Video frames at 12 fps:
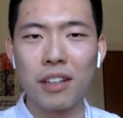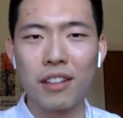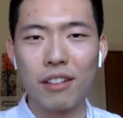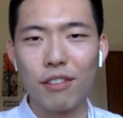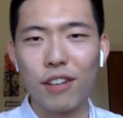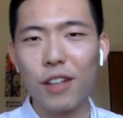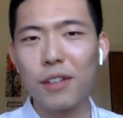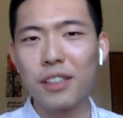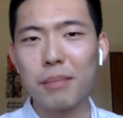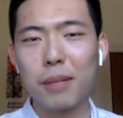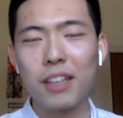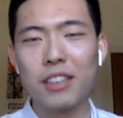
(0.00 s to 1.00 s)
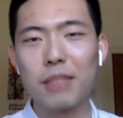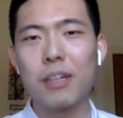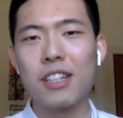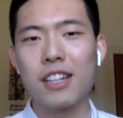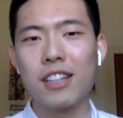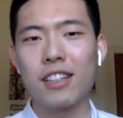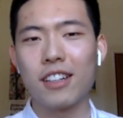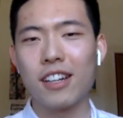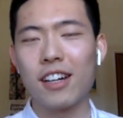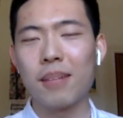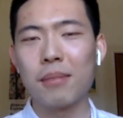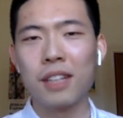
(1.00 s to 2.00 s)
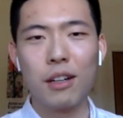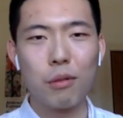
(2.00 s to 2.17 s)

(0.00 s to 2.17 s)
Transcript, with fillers: You may follow us on policypunchline.com,